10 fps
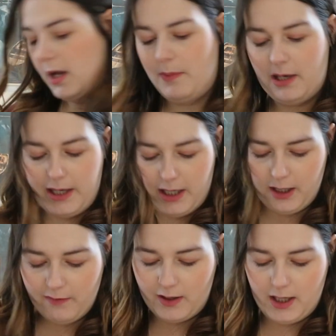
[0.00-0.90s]
I
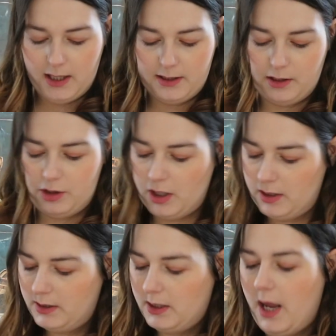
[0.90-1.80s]
believe, is
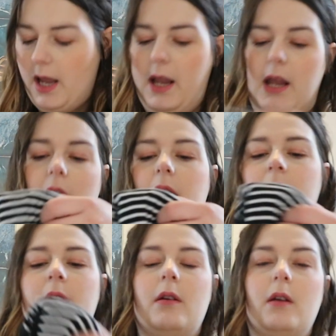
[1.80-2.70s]
just a
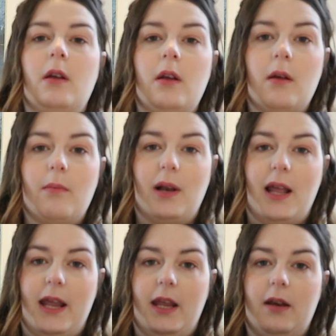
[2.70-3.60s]

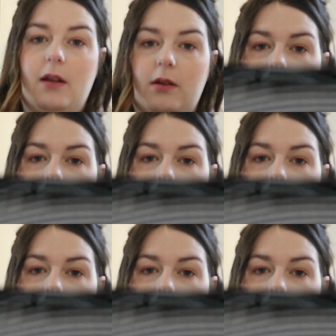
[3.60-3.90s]
plain